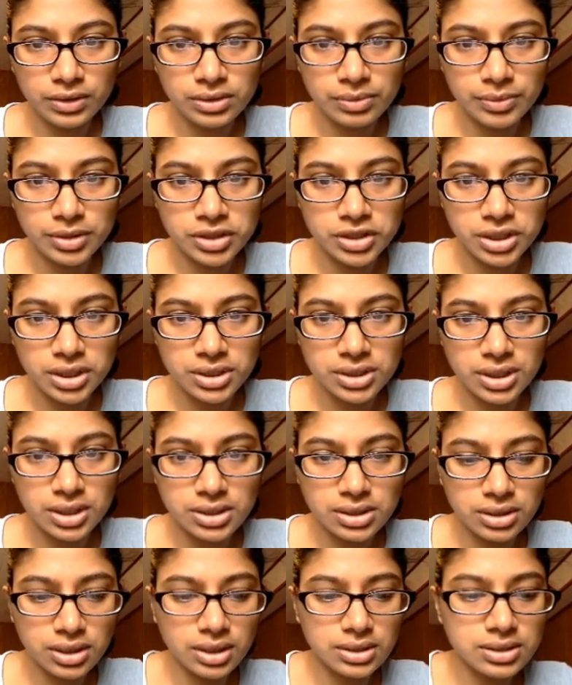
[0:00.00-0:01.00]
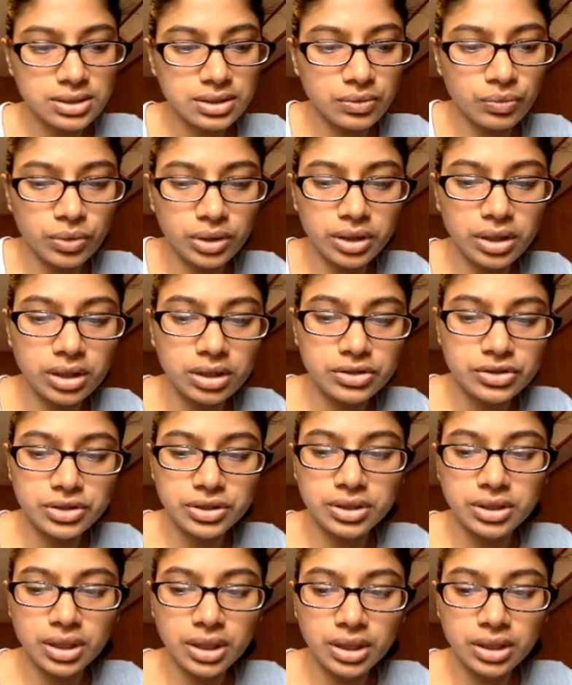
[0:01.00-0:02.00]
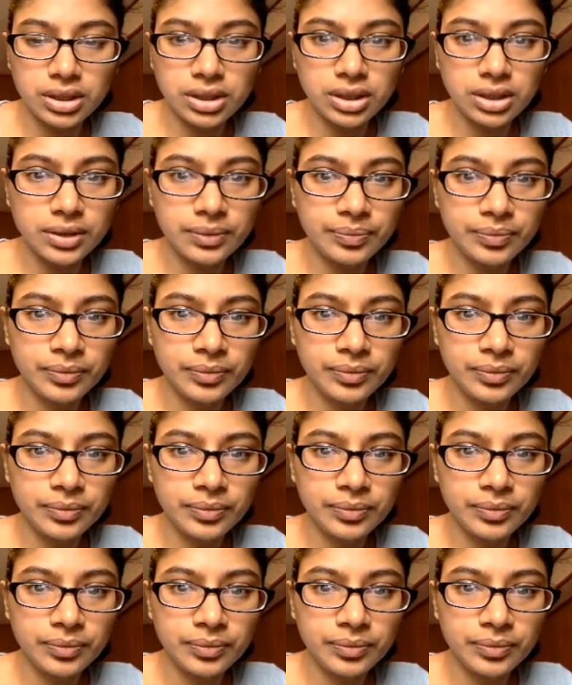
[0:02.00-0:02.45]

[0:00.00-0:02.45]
I'm going to change that to less than 180,